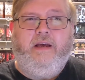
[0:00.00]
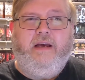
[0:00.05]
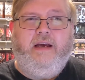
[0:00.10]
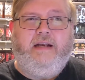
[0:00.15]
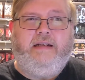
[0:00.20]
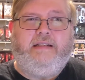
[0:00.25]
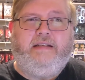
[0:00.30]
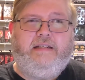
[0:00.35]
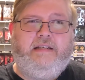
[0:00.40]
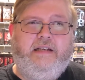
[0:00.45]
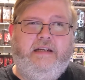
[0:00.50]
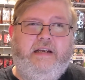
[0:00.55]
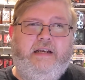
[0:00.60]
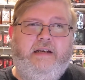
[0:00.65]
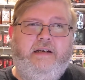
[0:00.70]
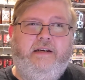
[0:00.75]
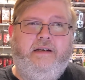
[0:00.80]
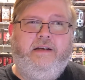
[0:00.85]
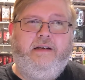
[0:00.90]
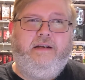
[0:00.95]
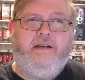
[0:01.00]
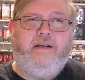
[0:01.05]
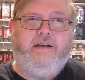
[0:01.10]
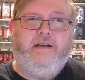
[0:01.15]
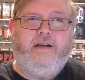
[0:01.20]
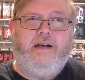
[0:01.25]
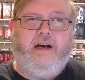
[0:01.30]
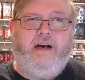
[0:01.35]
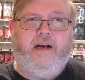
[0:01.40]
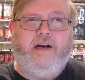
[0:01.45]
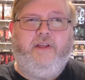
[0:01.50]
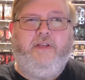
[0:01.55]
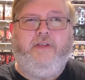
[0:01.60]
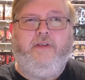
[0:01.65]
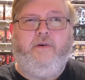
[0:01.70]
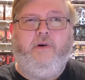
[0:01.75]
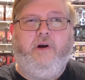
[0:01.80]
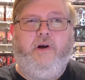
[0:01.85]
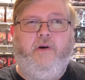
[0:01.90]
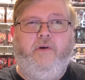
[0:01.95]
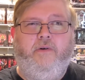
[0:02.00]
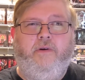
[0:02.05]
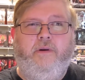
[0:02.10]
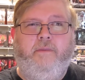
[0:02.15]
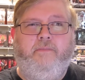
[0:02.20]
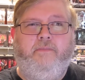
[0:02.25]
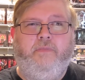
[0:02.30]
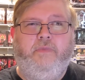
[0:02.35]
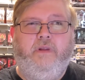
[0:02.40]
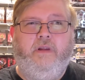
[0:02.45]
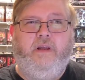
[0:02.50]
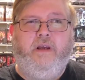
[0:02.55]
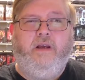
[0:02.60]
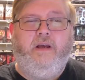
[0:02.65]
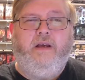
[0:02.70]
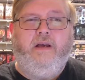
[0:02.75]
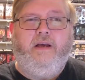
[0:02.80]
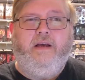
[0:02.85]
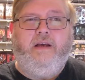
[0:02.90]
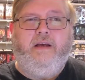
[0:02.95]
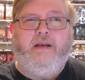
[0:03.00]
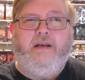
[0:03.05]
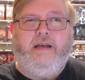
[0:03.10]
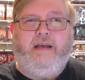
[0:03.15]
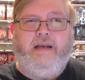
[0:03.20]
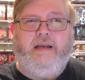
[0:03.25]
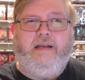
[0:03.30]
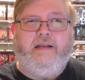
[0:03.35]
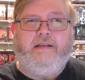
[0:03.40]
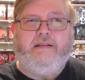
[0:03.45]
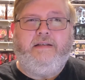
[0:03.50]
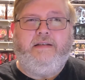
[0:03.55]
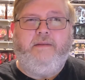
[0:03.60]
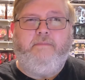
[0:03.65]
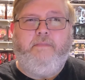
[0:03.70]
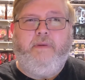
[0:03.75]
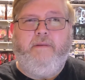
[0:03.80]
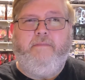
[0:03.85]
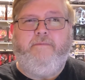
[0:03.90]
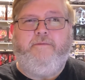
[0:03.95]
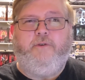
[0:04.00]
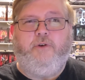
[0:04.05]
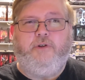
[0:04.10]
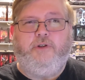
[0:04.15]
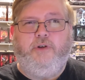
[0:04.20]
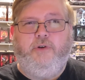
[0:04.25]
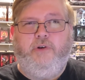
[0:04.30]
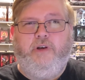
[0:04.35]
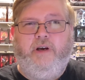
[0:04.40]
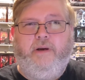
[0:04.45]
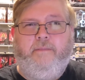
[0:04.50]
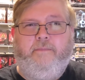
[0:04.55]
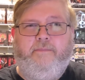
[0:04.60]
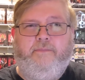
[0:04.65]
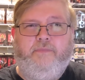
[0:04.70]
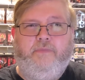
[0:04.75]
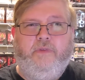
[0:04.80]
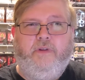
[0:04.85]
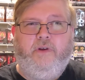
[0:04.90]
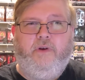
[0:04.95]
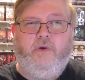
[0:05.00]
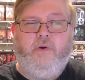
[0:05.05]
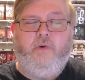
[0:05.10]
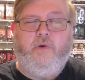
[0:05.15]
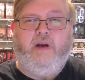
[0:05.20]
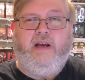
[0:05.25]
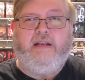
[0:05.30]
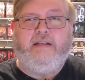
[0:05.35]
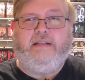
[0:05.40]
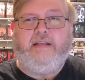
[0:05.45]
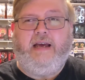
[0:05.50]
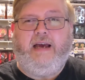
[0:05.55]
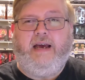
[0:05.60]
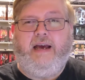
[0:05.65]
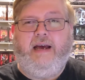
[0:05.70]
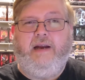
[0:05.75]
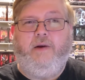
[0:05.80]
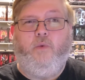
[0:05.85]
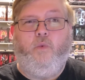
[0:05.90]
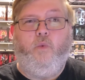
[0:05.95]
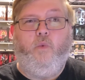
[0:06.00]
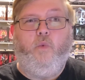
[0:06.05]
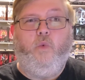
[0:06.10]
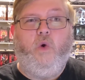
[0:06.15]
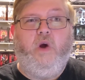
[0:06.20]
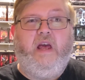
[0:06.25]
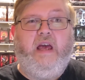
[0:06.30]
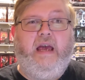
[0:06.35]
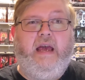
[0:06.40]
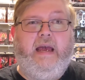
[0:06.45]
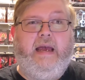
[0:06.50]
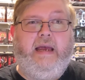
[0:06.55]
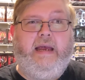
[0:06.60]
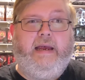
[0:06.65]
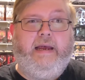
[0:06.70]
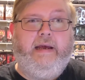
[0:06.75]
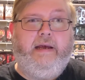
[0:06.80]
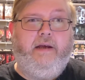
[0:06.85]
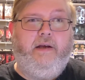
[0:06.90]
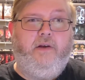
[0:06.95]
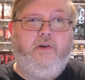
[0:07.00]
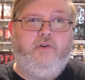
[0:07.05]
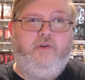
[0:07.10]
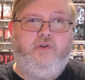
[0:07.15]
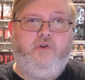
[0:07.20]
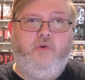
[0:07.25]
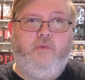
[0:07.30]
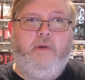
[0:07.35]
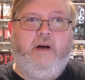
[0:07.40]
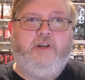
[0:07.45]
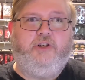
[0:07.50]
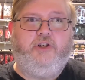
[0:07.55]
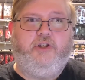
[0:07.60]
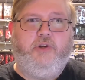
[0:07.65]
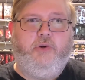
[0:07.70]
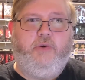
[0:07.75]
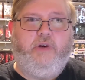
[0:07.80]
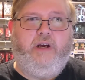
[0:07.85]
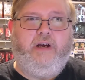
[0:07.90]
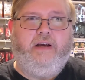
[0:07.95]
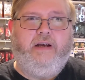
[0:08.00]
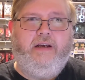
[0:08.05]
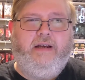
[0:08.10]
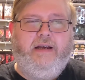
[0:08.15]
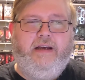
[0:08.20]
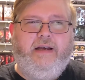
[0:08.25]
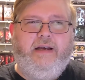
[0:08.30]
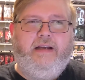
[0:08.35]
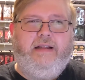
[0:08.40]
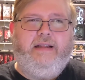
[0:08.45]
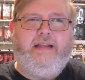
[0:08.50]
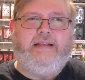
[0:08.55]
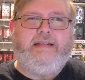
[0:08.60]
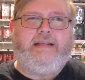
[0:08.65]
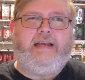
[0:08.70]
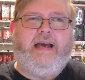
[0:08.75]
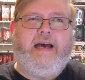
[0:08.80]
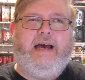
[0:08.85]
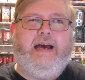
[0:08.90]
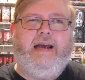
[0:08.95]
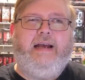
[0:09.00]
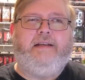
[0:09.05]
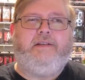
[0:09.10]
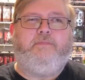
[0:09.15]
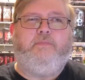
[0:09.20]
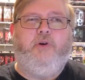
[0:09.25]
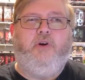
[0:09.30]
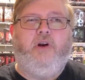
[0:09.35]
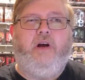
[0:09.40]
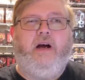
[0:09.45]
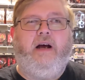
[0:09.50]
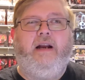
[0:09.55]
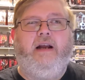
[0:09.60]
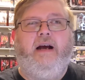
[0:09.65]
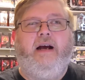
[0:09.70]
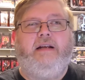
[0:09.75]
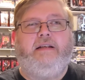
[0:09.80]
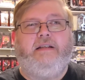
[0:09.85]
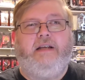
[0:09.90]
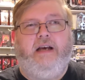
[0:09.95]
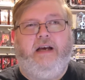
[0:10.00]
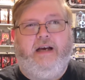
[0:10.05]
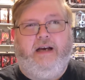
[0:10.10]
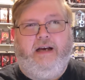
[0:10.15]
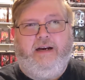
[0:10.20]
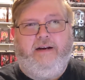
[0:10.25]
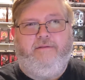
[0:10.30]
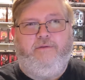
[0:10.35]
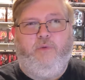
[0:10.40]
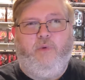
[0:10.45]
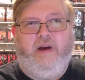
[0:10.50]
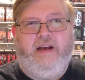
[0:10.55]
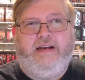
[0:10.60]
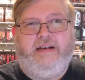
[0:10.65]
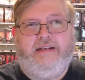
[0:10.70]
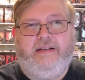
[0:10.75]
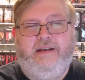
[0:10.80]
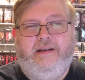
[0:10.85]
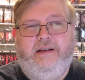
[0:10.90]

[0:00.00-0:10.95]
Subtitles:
And sitting on a throne is Bib Fortuna, who has had way too much tuna. This guy has put on a ton of weight,